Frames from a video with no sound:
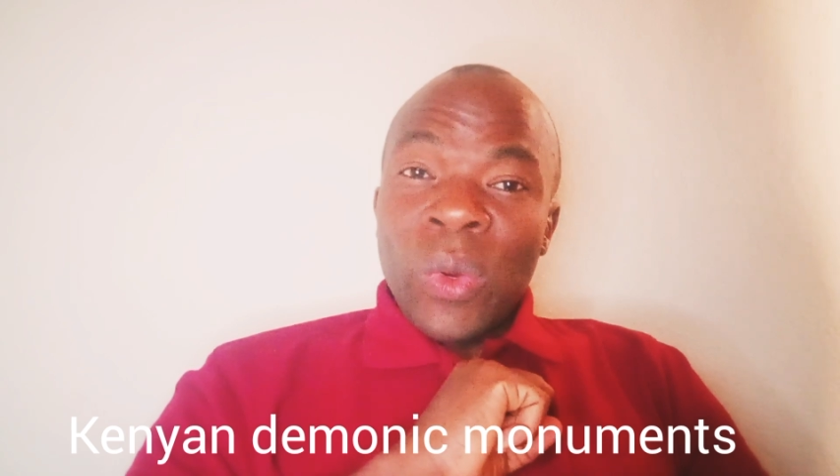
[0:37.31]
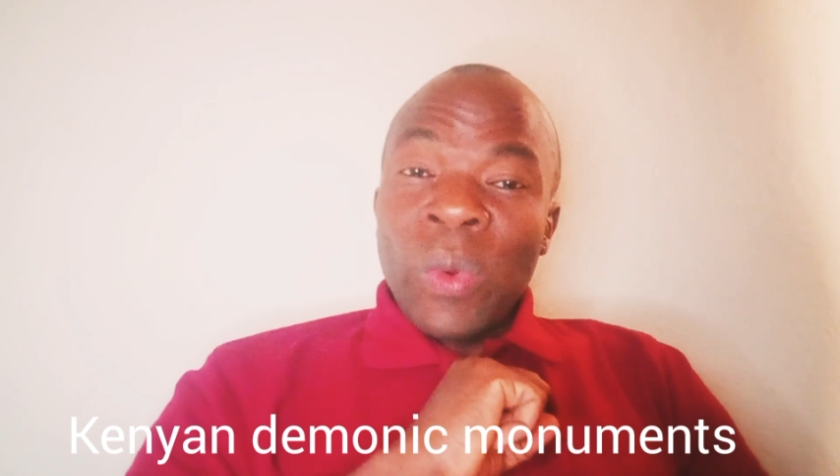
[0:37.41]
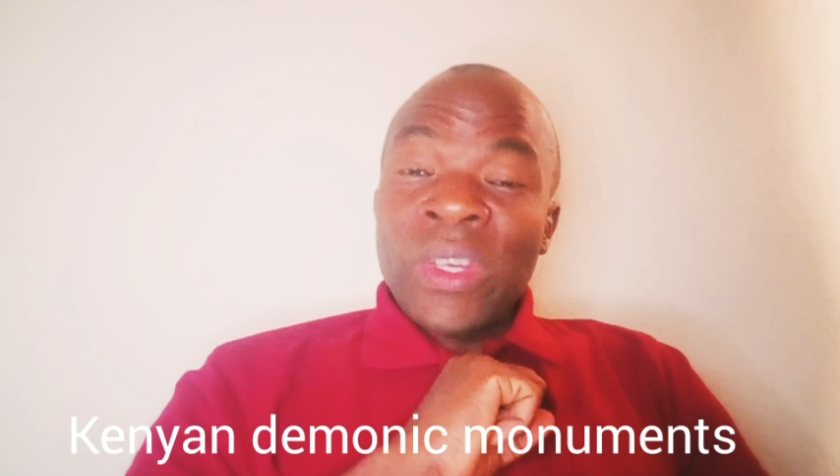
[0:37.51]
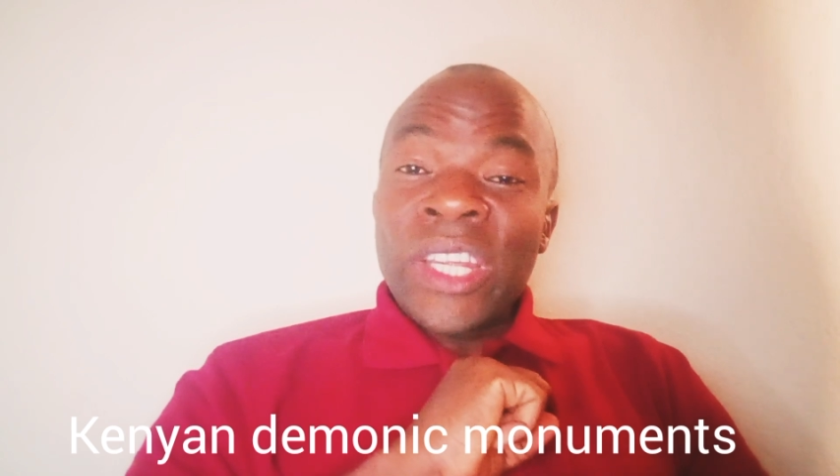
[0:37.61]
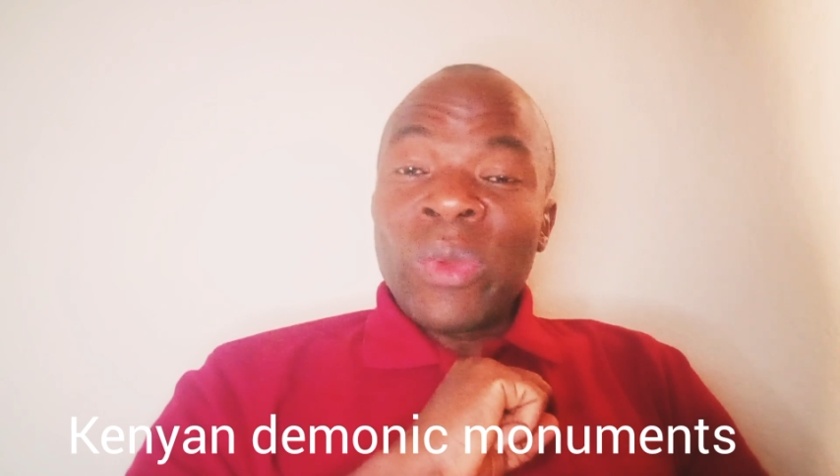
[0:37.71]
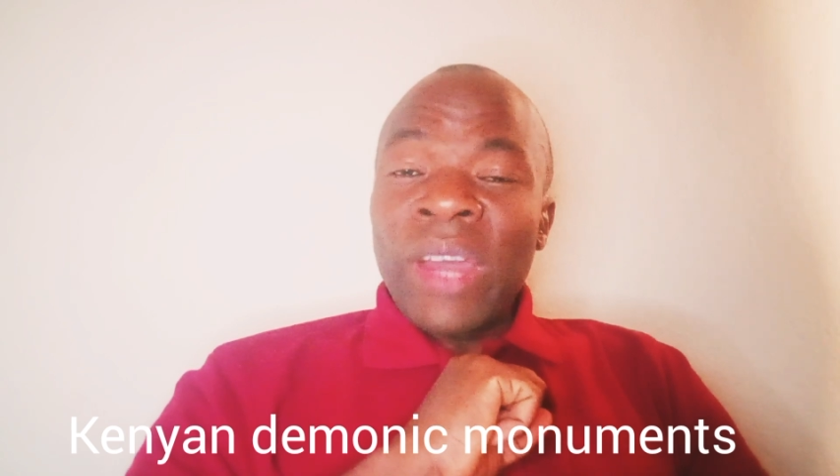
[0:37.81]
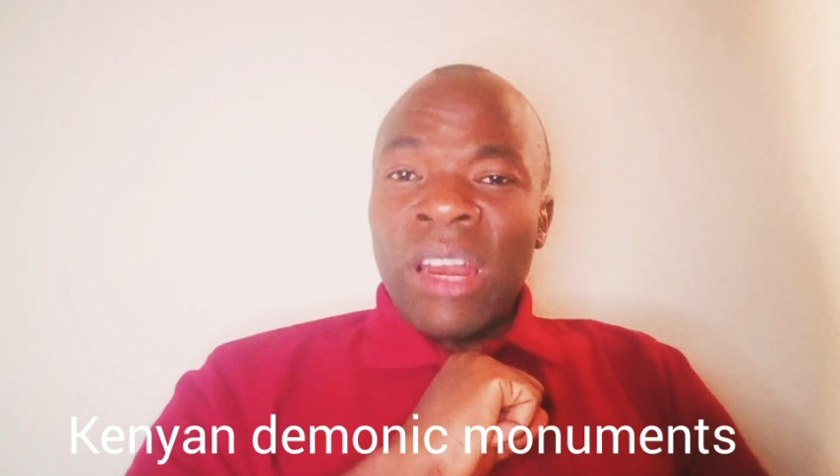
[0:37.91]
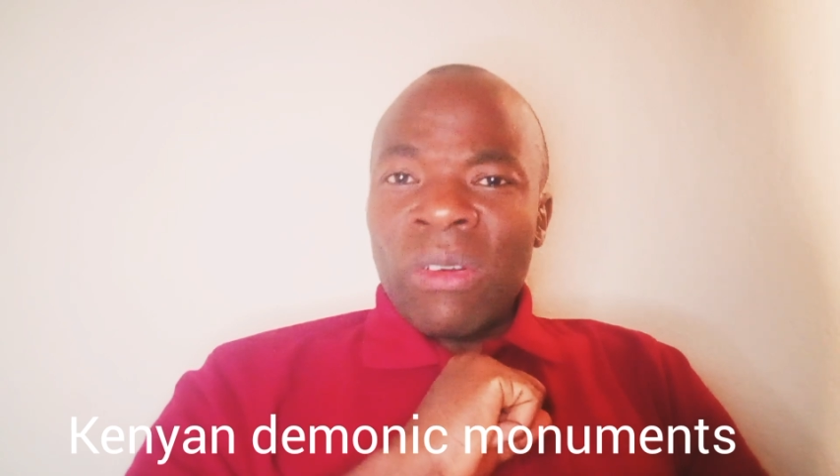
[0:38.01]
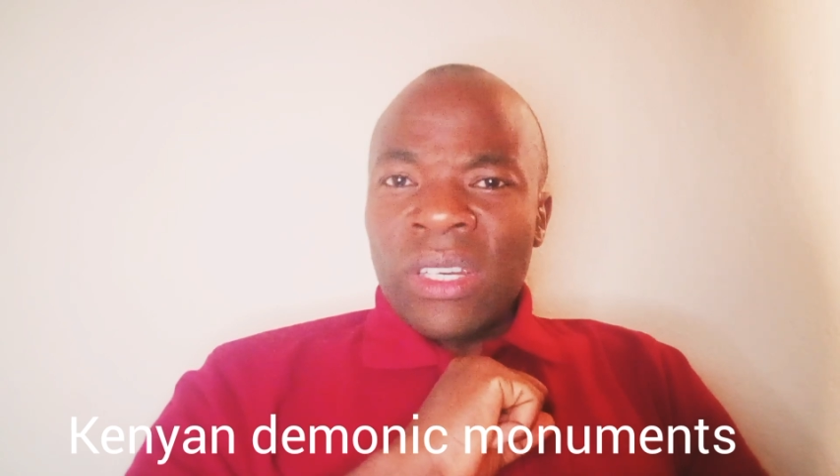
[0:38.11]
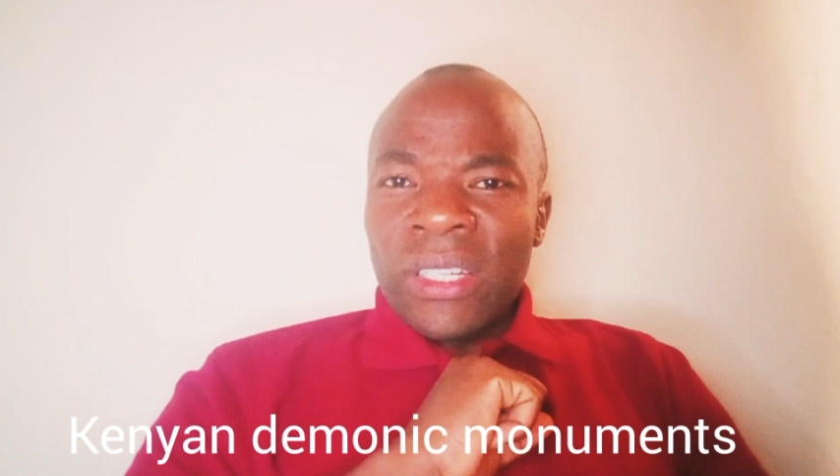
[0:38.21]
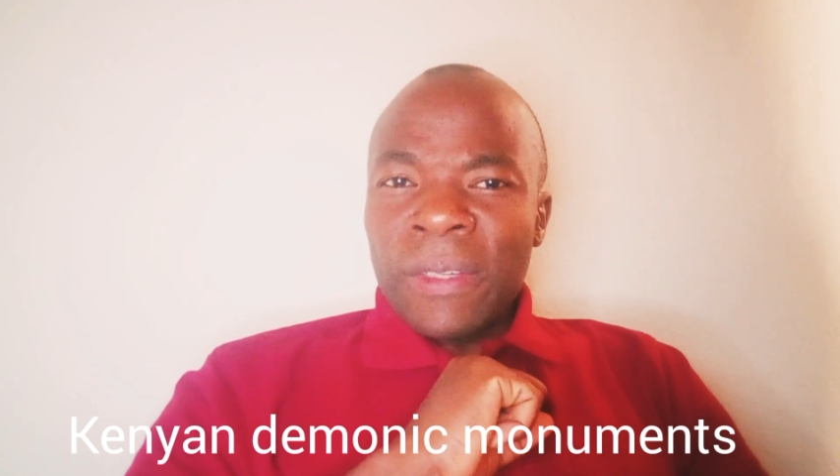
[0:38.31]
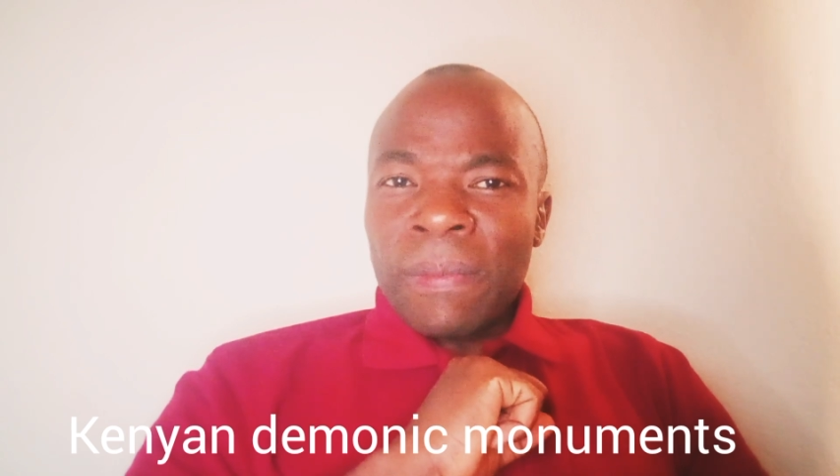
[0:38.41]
will tell you a lot.